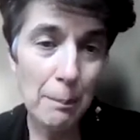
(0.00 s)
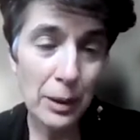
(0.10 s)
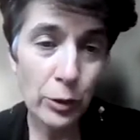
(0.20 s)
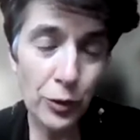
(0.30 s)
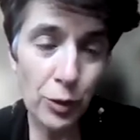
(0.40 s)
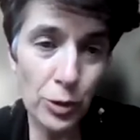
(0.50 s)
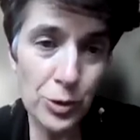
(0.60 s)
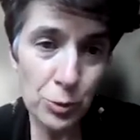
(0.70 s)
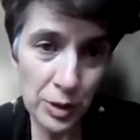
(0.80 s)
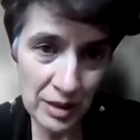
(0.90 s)
But of
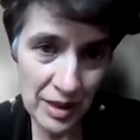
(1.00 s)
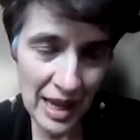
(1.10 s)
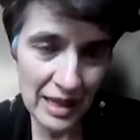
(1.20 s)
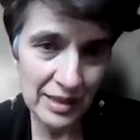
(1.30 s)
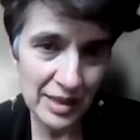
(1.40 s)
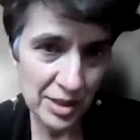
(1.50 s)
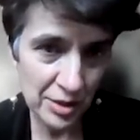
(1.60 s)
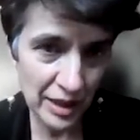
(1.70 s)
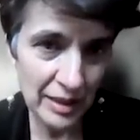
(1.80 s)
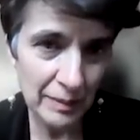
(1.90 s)
course, doing that is
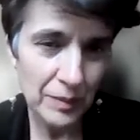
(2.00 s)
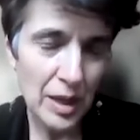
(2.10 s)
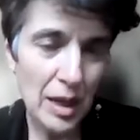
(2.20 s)
tricky